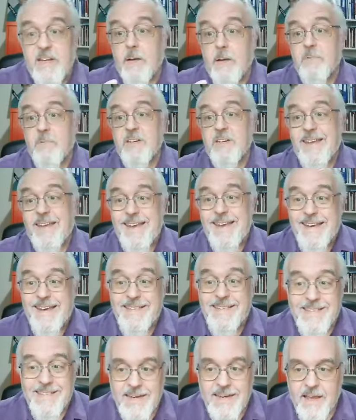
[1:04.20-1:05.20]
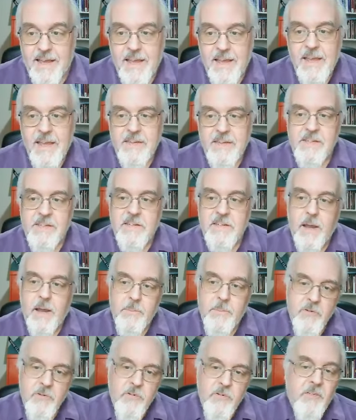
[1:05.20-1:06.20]
up to Easter. It's a time
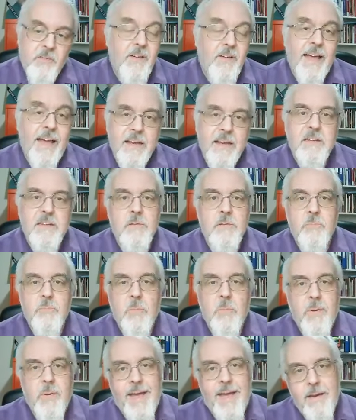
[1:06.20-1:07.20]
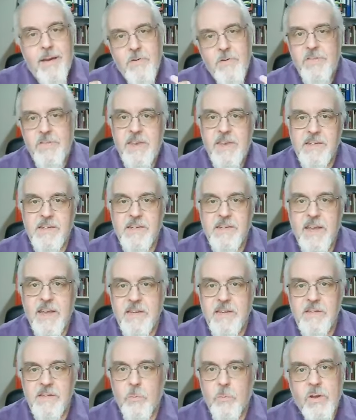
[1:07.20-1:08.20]
to reflect and prepare in these
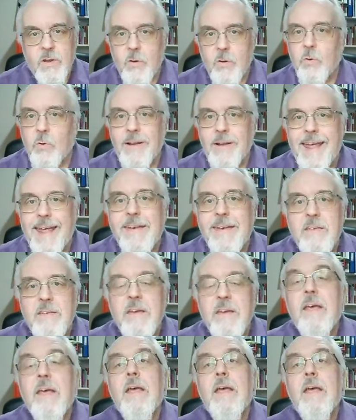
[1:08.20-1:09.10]
days that we call Lent,